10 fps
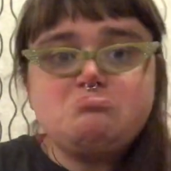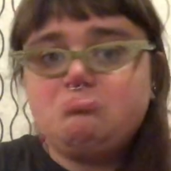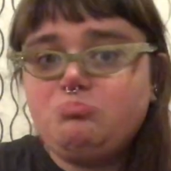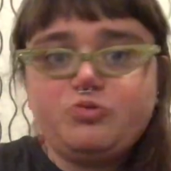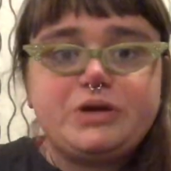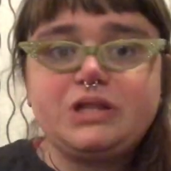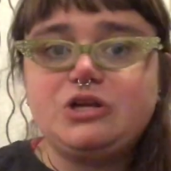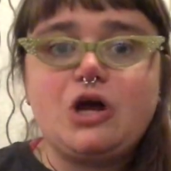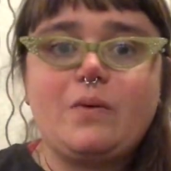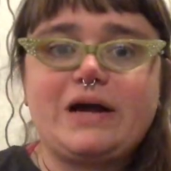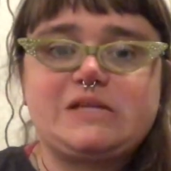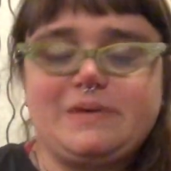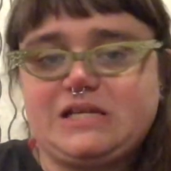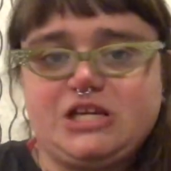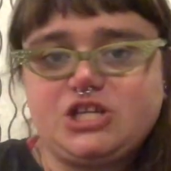really no
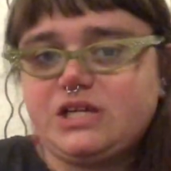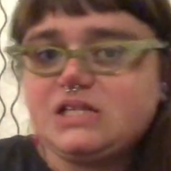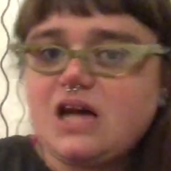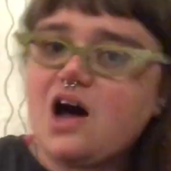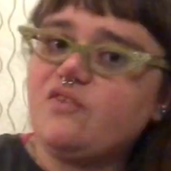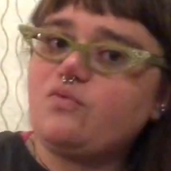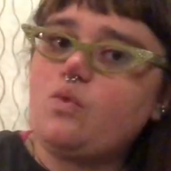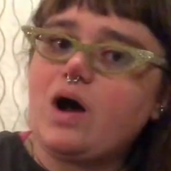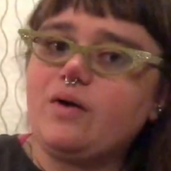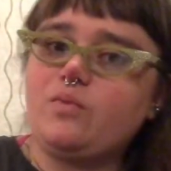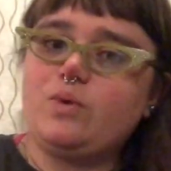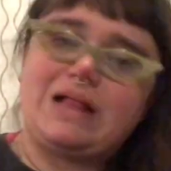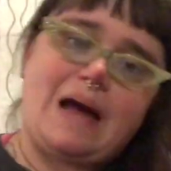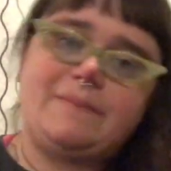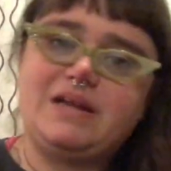expectations of what
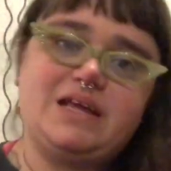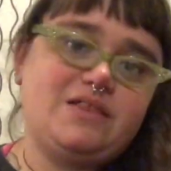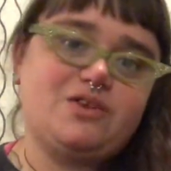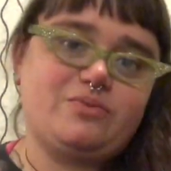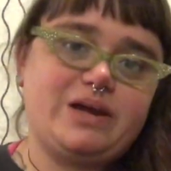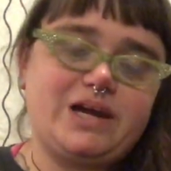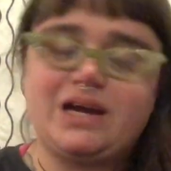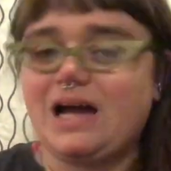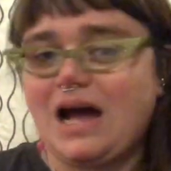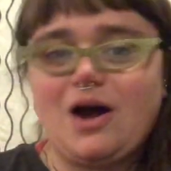will happen in the ring,